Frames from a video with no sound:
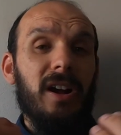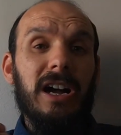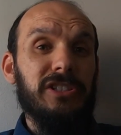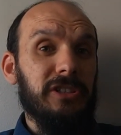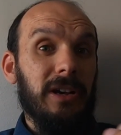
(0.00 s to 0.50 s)

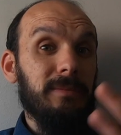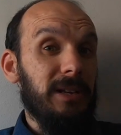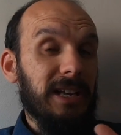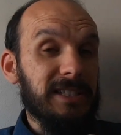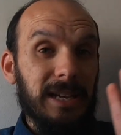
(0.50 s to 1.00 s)
I don't know.
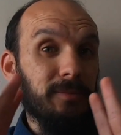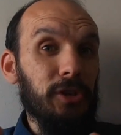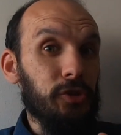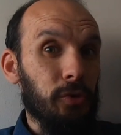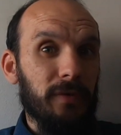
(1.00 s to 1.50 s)
Like I said, I'm
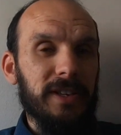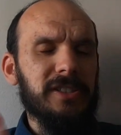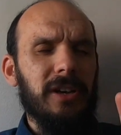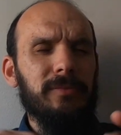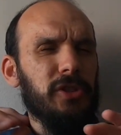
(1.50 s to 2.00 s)
new to all of
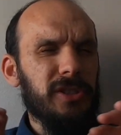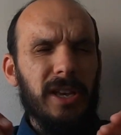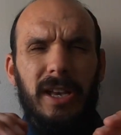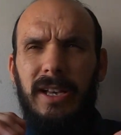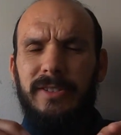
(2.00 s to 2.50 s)
this, so
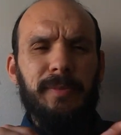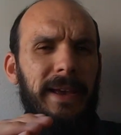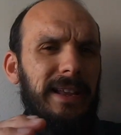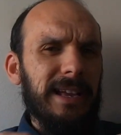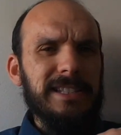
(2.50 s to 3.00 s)
I'm
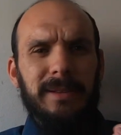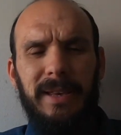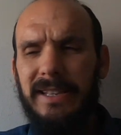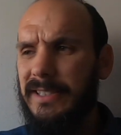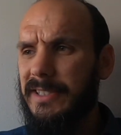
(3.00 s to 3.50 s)
speculating
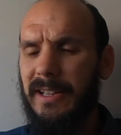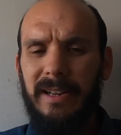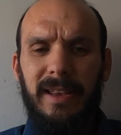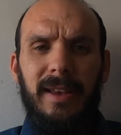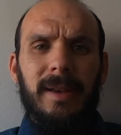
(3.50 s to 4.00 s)
and guessing
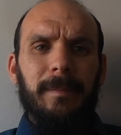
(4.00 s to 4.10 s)
slightly.